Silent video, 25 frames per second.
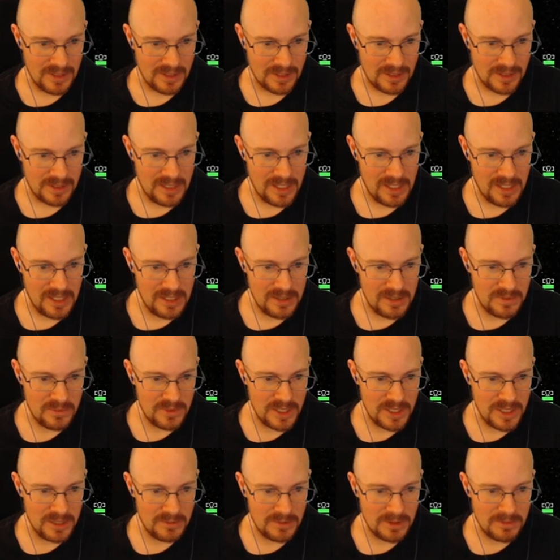Can't
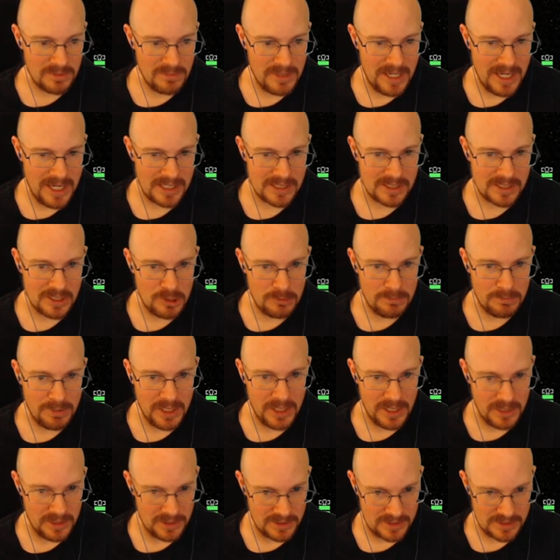win with Max O
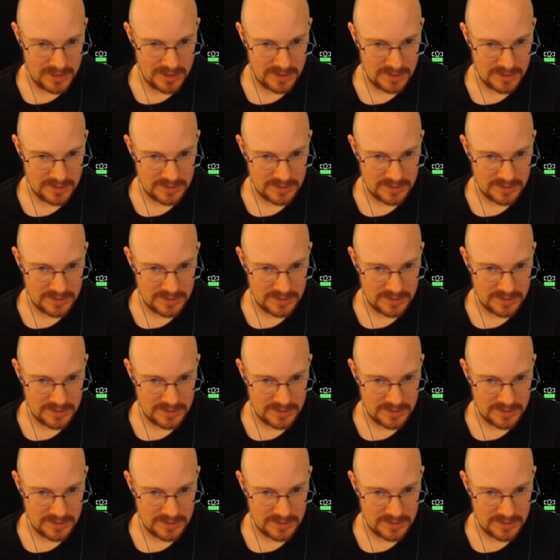penis.